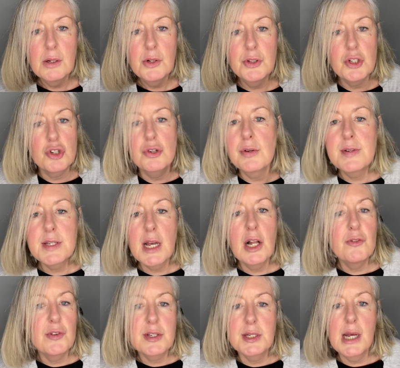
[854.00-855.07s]
The true
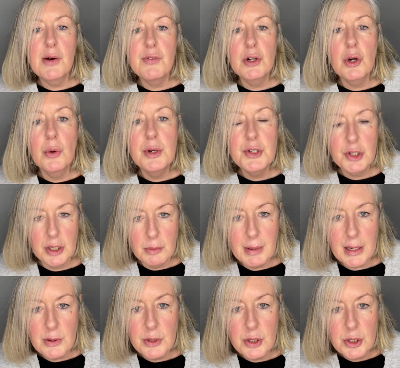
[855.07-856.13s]
self is never going to come
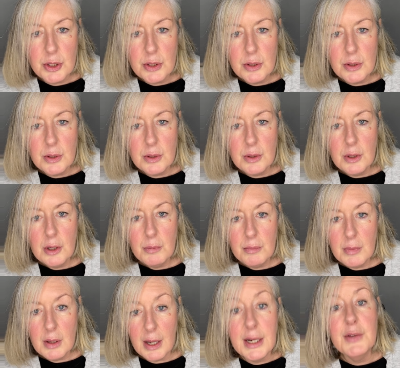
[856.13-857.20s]
out.
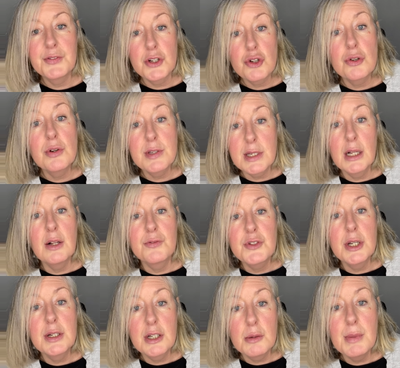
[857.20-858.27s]
And if the true self
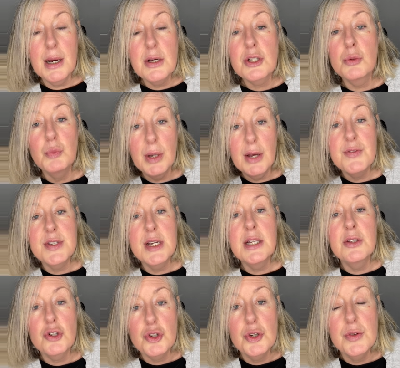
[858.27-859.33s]
did come out, and we have seen
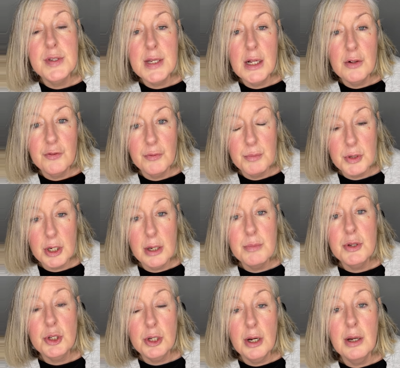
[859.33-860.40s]
the true self from time
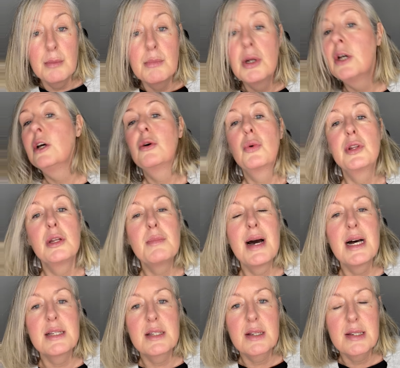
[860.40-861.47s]
to time, when the
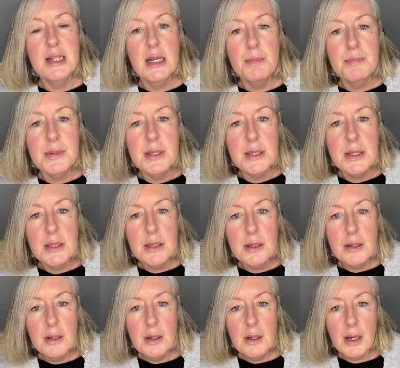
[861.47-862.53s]
mask slips,
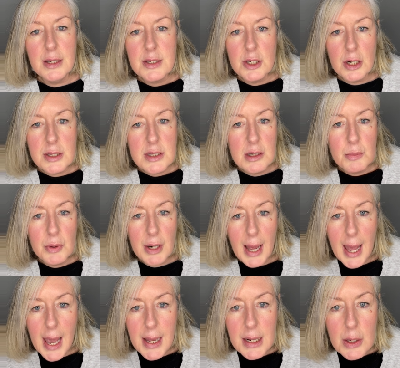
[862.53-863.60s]
it's not someone
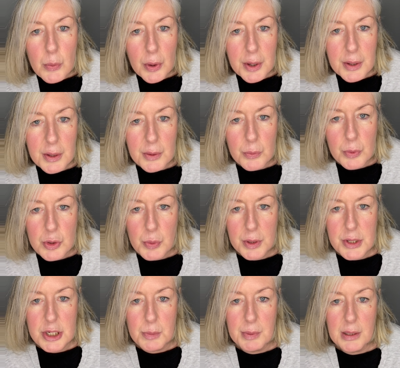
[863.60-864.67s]
anyone would
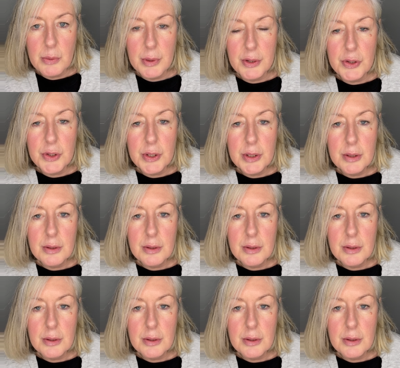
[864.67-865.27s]
want to be with.